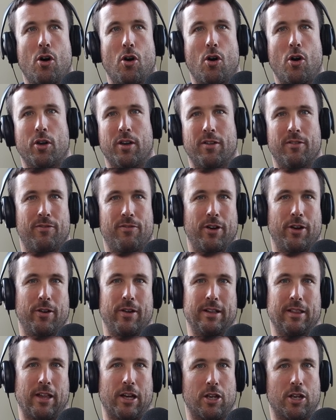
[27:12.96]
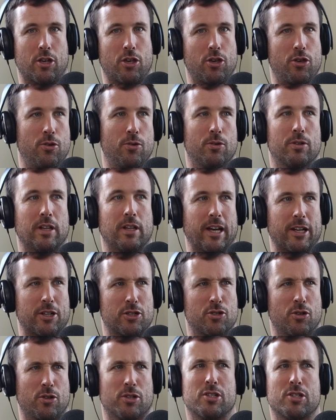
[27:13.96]
on a very, like, acute, like,
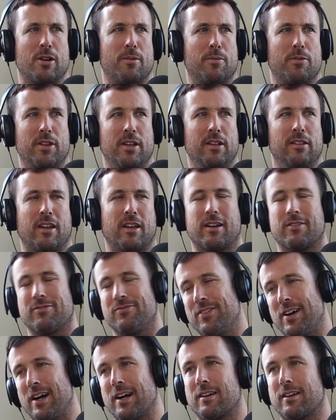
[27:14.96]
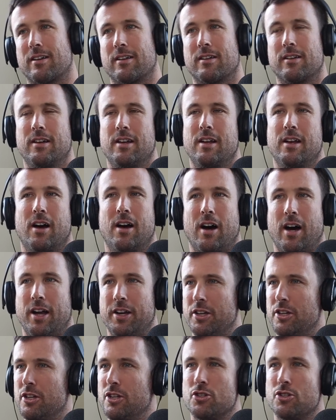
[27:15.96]
short-term thing, like, fuck, I
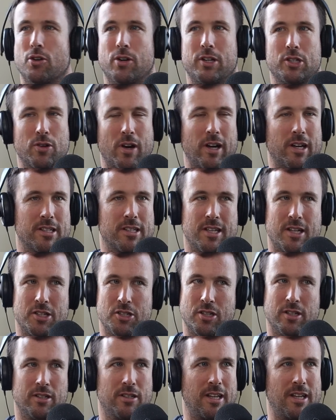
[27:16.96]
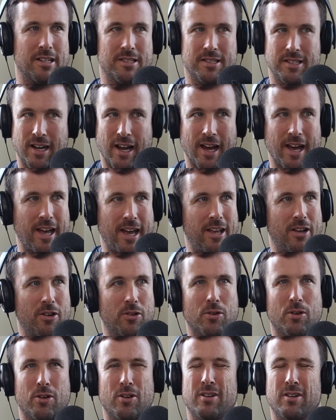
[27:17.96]
didn't enjoy training session yesterday
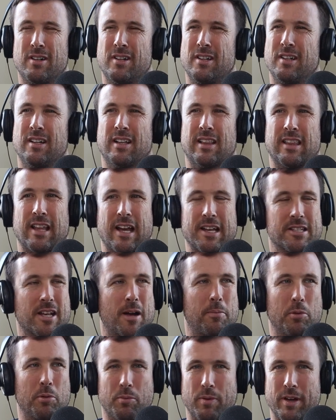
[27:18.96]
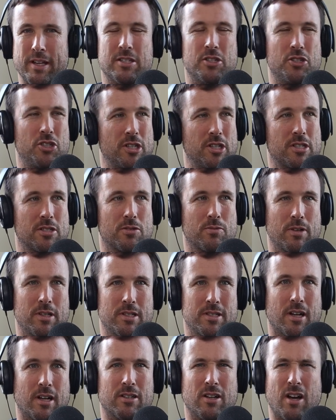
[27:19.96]
or last couple of weeks of jits has really
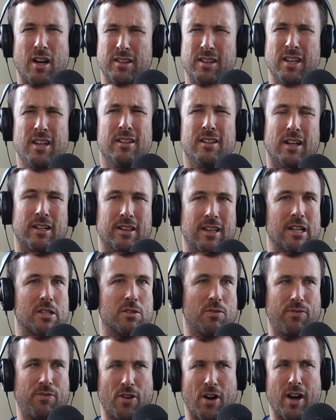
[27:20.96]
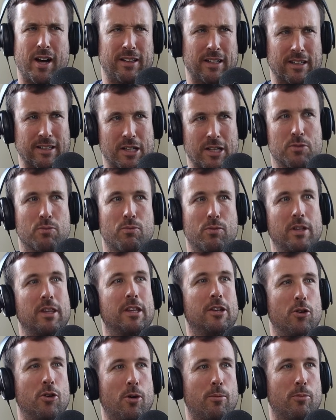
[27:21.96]
sucked. I think, like, that's fine. Like, that's really
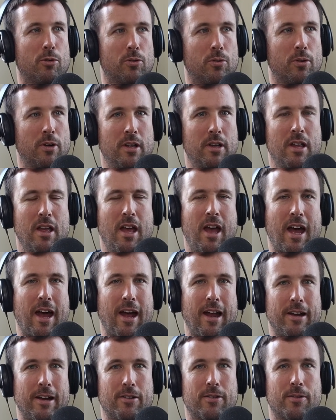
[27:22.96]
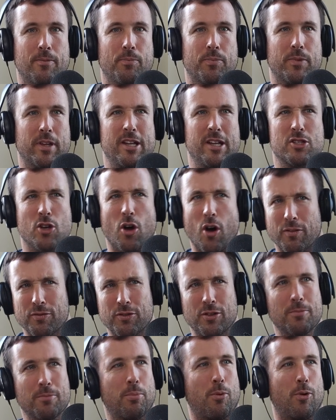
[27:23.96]
normal. And it's
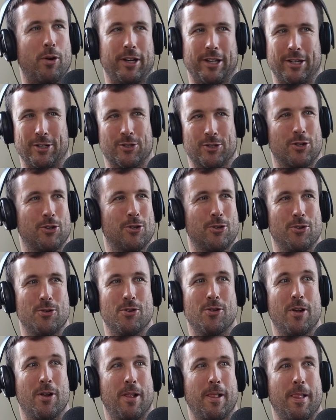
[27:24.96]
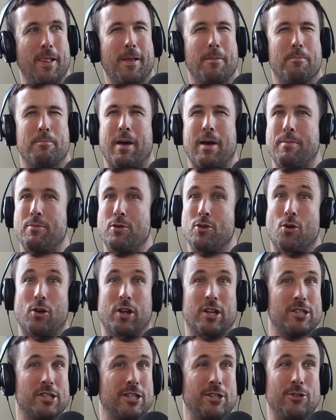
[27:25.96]
often pointing to maybe you're
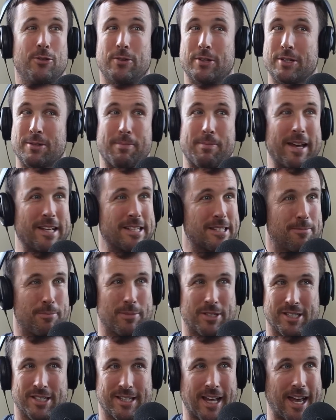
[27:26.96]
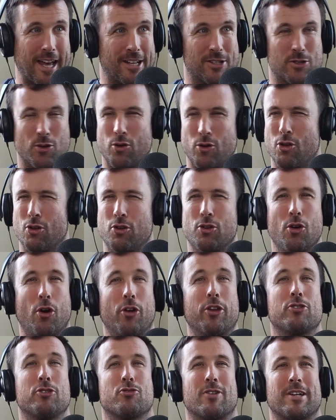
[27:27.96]
continuing to make some mistakes or you're
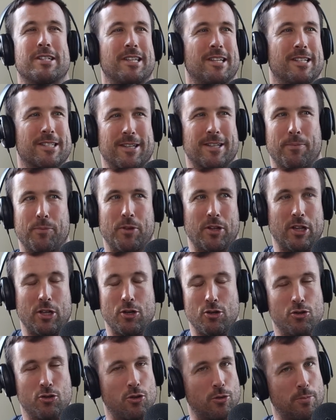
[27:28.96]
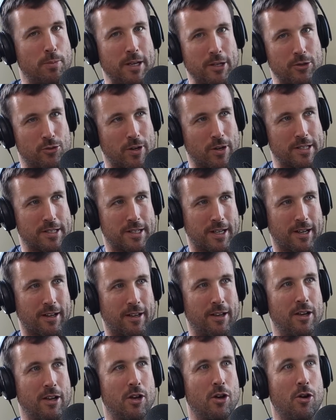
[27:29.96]
not addressing something that you should be addressing
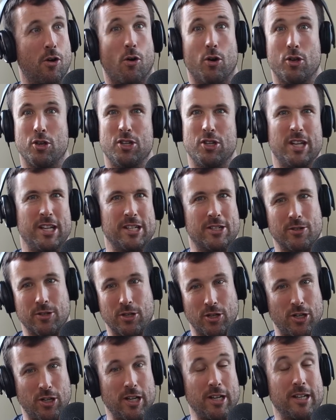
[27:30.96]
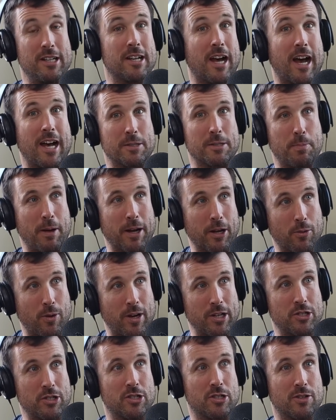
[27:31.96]
or you need to ask better
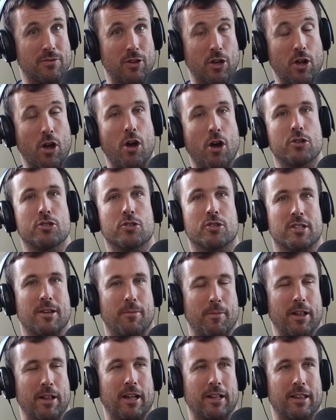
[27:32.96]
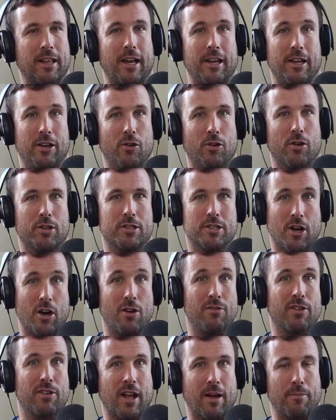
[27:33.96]
questions of your coach or something like that in order to
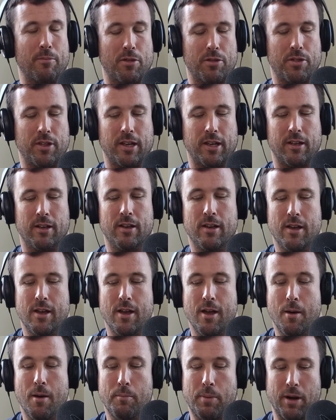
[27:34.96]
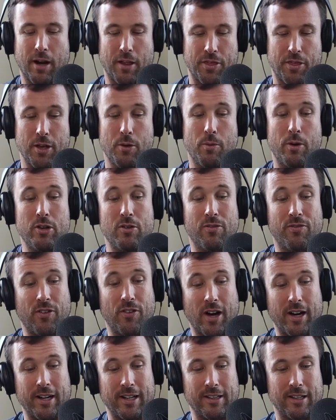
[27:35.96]
overcome the thing. But I think when you're
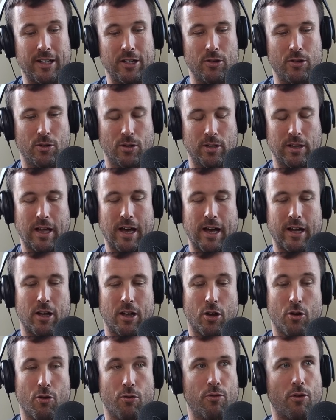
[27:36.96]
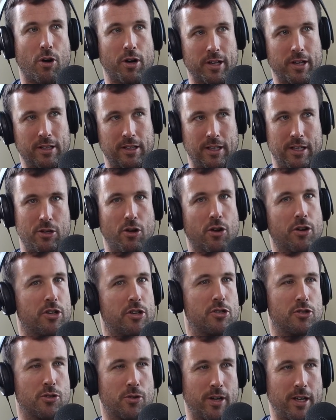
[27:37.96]
finding that you're, like, chronically not
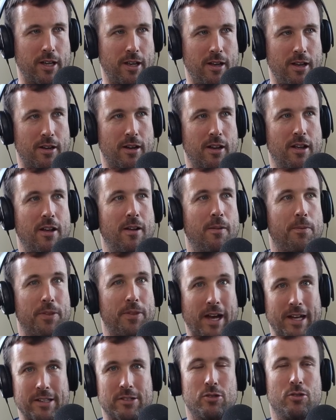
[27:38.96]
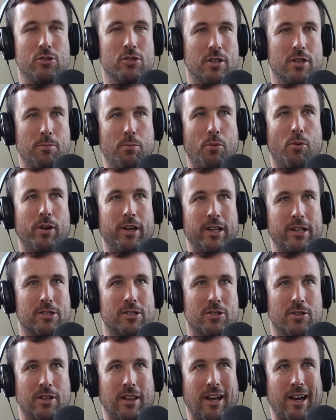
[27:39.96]
enjoying it, that's usually pointing
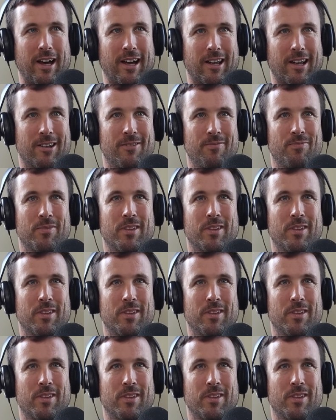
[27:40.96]
to, like,